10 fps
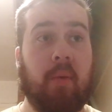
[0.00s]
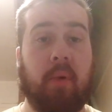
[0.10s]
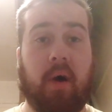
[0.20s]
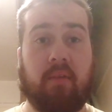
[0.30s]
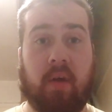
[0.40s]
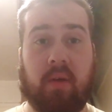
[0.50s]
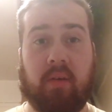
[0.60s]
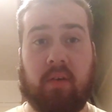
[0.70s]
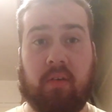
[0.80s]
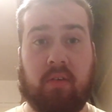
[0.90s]
But I've
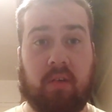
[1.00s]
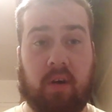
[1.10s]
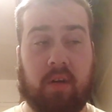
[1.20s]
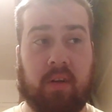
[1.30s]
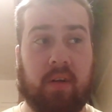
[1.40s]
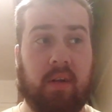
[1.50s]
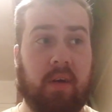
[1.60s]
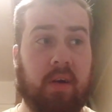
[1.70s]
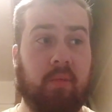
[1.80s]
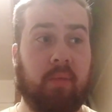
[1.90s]
only just started
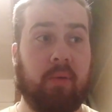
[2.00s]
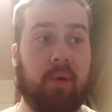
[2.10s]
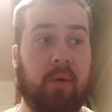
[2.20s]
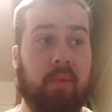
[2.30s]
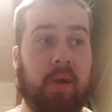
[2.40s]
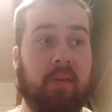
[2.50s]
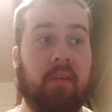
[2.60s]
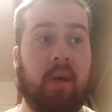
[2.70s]
at my workplace.